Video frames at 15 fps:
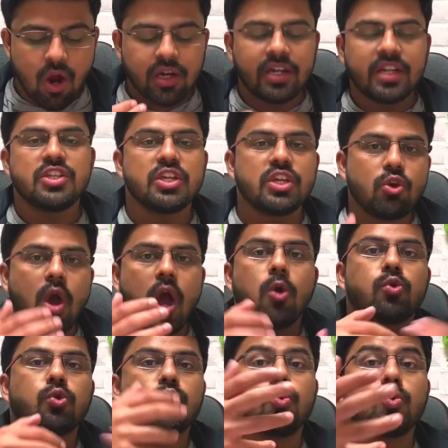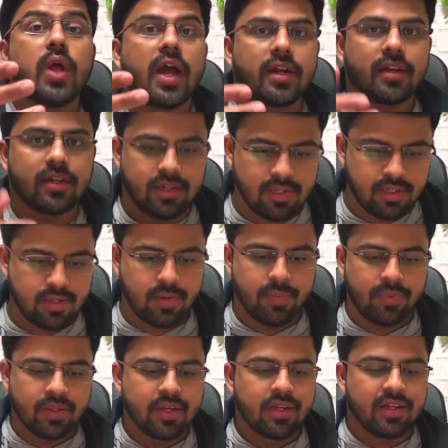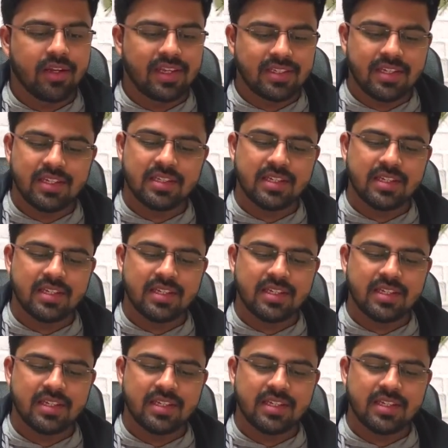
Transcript: teaching you how to do that. Next is